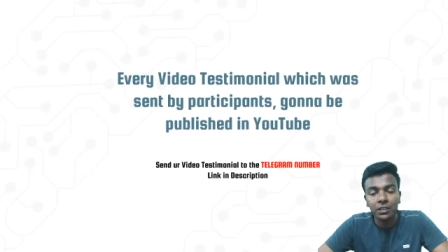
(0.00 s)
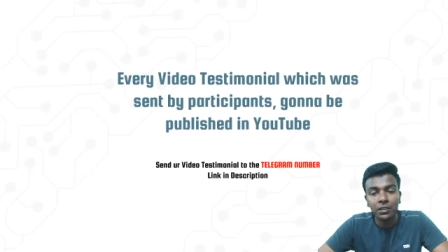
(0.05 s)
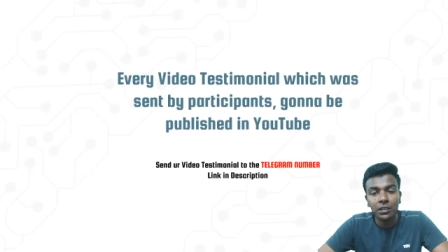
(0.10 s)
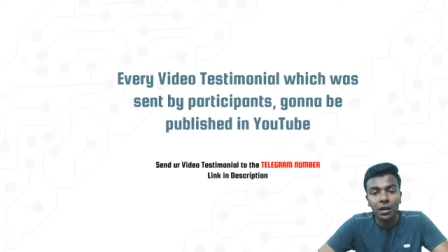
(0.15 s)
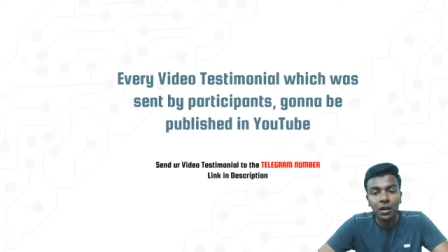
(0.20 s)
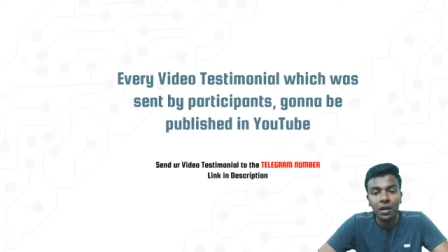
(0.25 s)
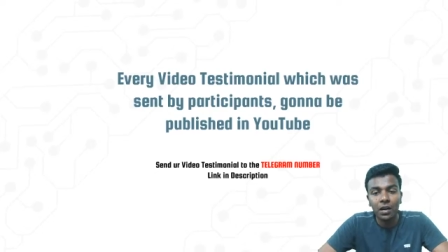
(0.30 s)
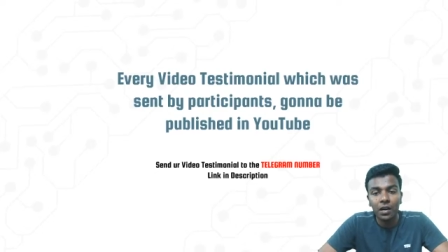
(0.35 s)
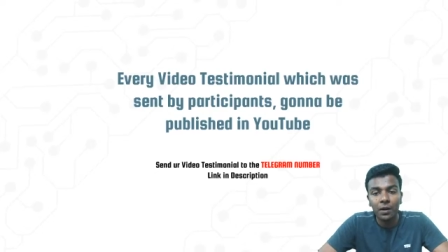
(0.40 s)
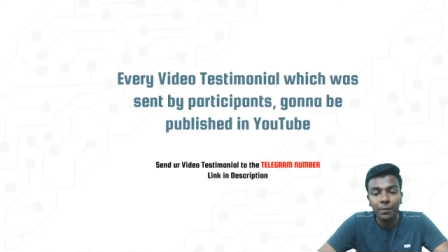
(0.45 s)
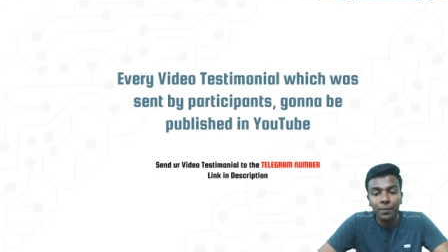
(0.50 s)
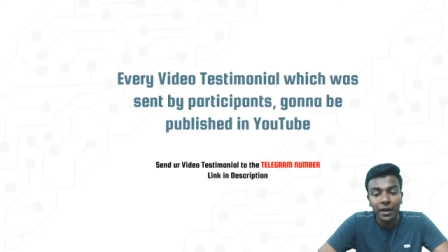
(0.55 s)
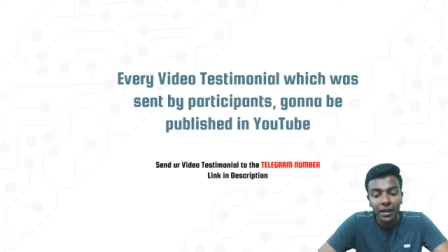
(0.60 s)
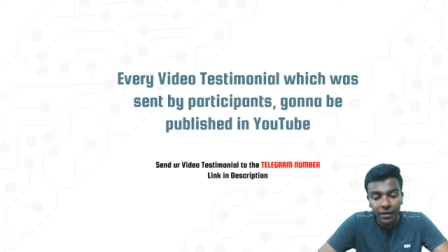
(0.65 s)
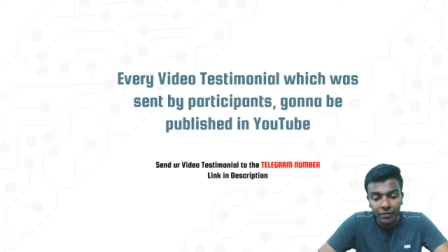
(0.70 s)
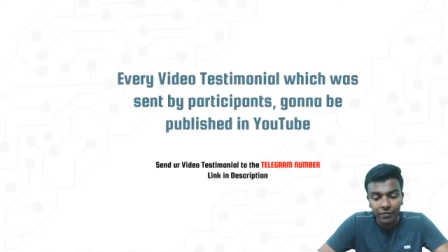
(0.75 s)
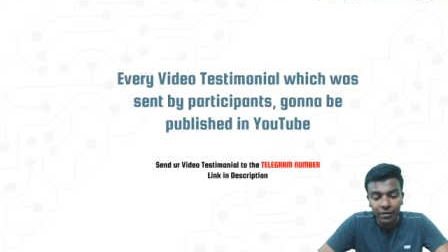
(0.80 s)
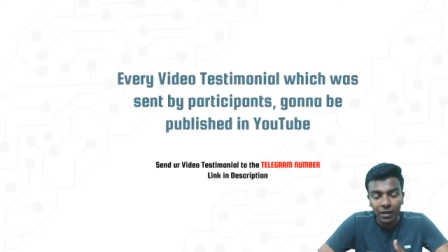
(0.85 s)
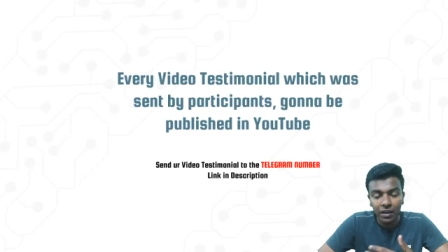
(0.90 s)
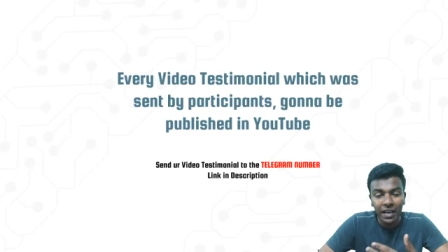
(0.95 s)

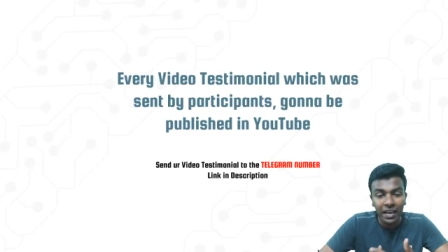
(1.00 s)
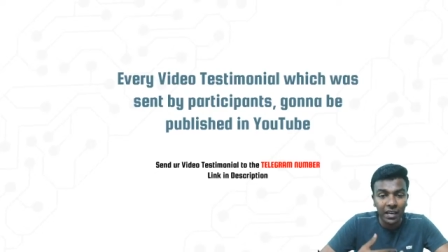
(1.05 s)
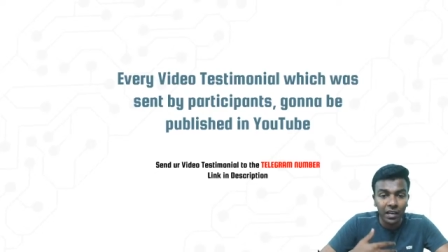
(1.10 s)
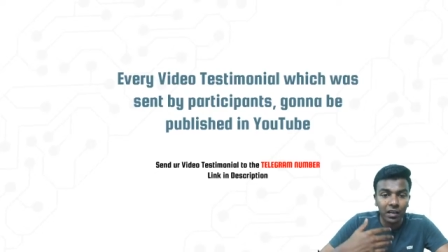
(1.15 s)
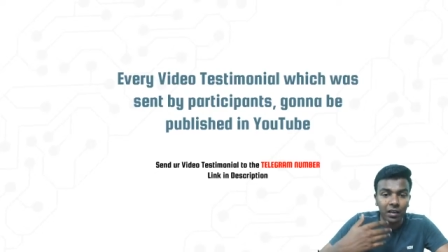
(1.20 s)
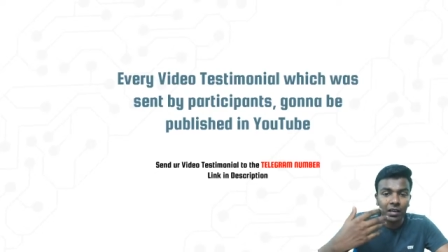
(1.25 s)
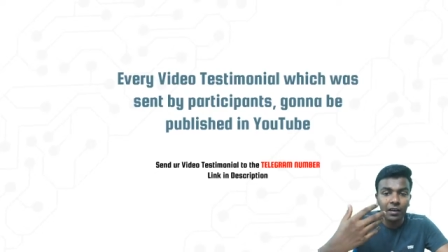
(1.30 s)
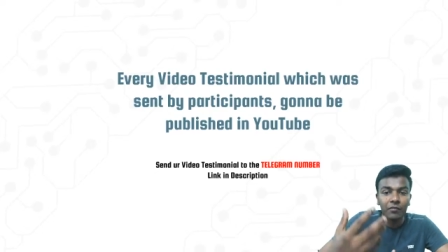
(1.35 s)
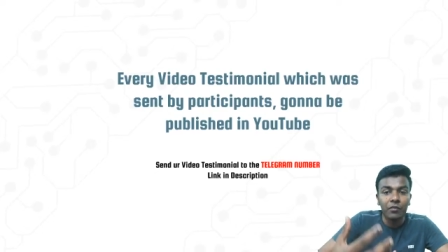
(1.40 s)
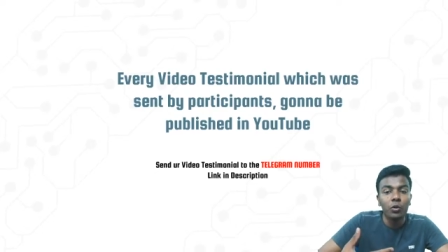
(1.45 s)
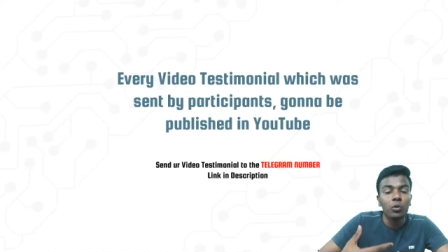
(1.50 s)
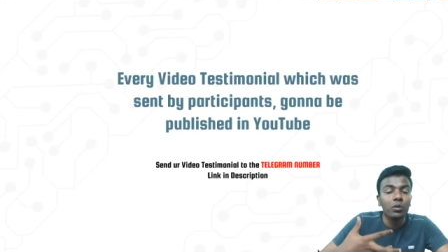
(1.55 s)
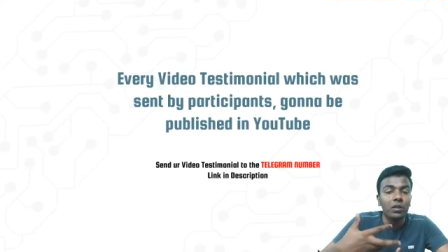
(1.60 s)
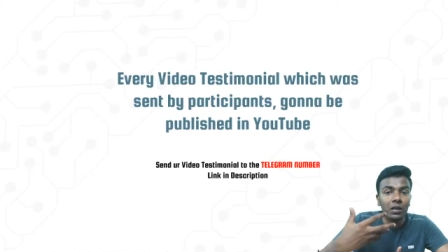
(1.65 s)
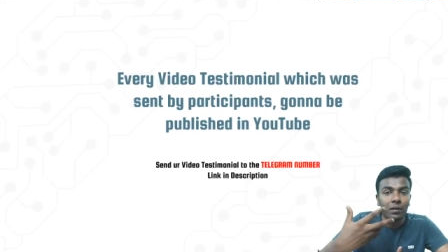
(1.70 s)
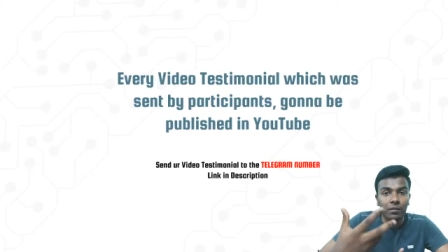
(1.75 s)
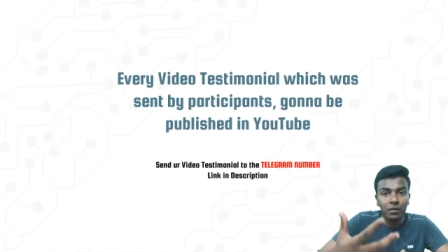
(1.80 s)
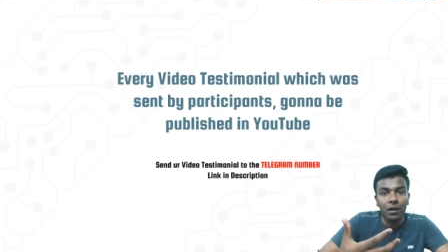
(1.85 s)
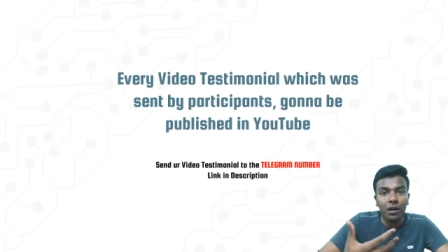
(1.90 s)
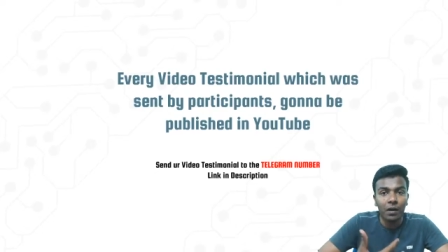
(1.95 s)
give you
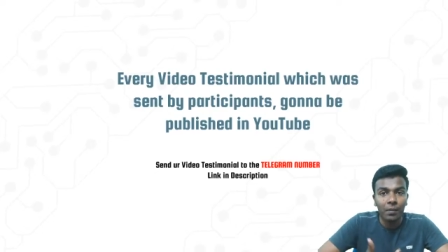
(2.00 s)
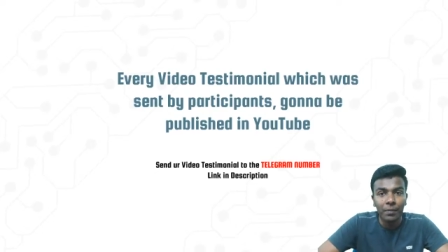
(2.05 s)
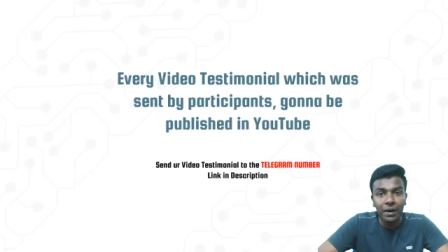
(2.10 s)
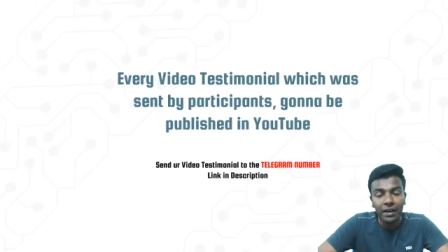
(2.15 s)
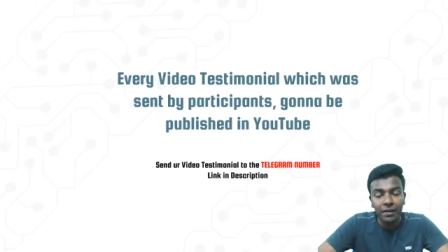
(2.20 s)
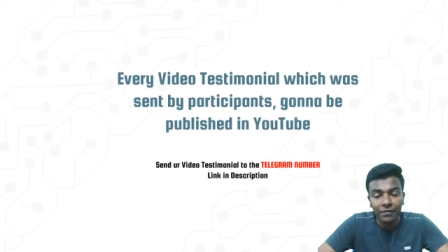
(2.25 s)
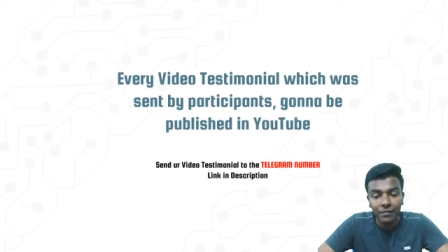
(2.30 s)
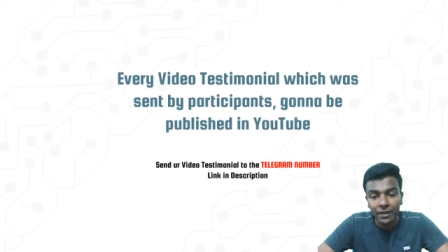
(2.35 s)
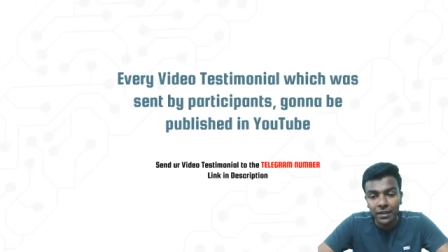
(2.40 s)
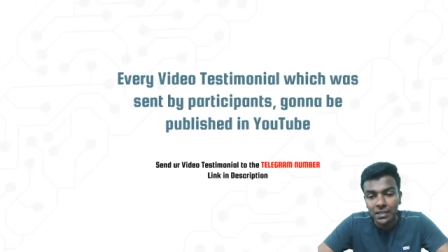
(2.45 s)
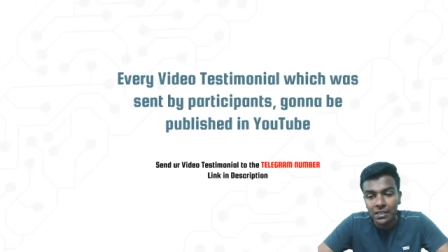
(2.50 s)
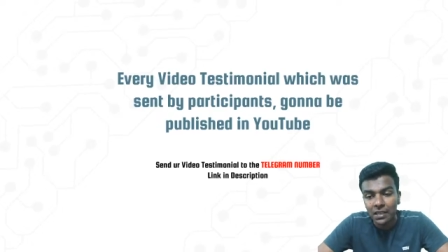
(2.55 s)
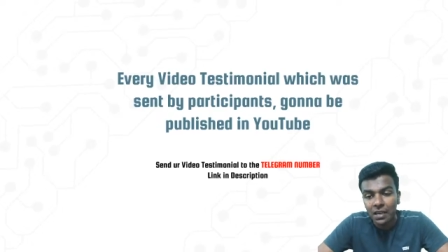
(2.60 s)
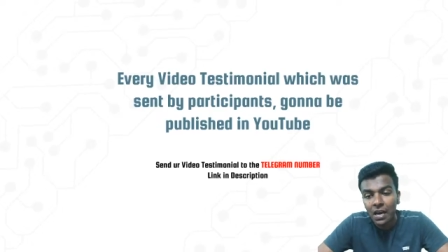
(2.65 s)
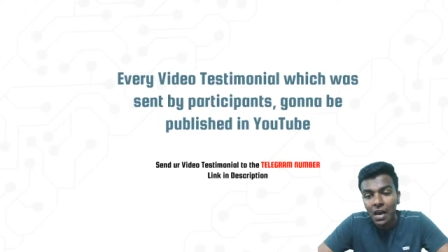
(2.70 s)
the benefits,